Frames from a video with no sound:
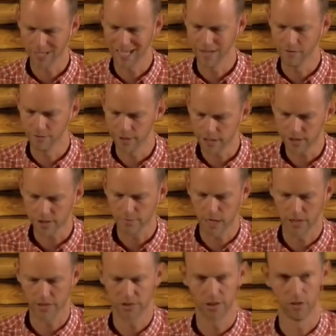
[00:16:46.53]
convince
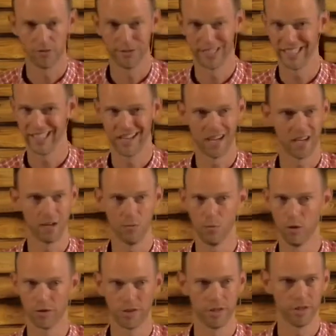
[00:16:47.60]
myself that God
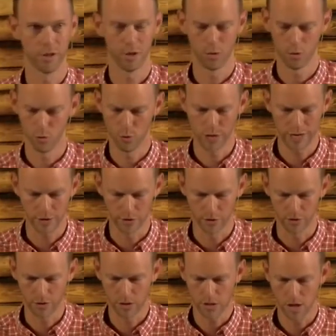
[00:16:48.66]
wasn't
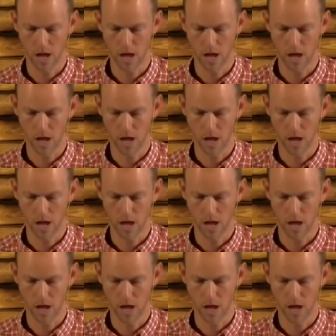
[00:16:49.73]
real.